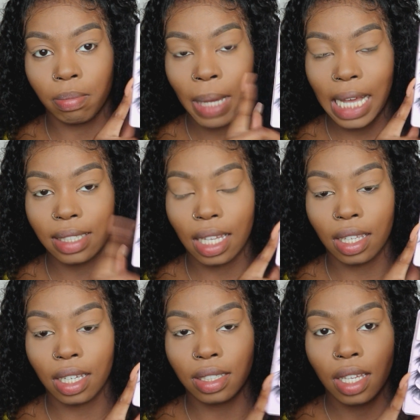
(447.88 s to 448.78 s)
packs like
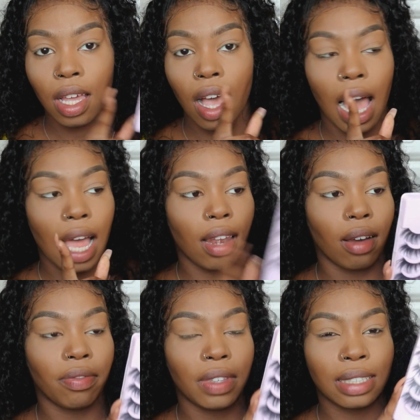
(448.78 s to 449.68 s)
these. I
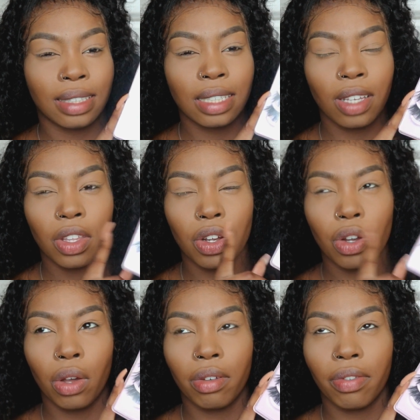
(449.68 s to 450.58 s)
love these. These are the
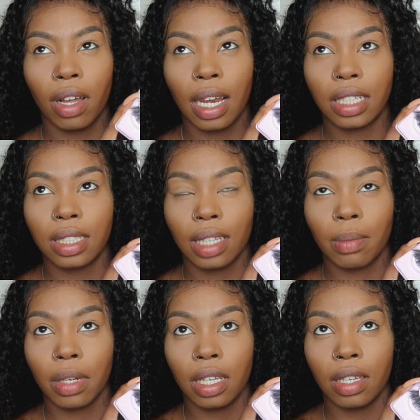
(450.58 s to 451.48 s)
Nova lashes, I
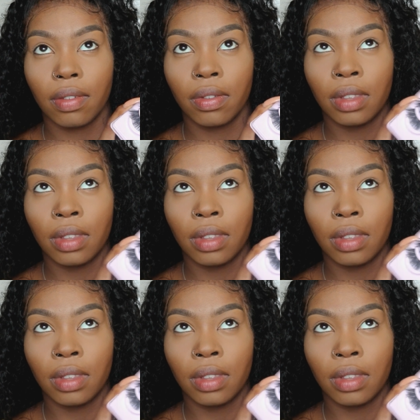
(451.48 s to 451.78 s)
believe.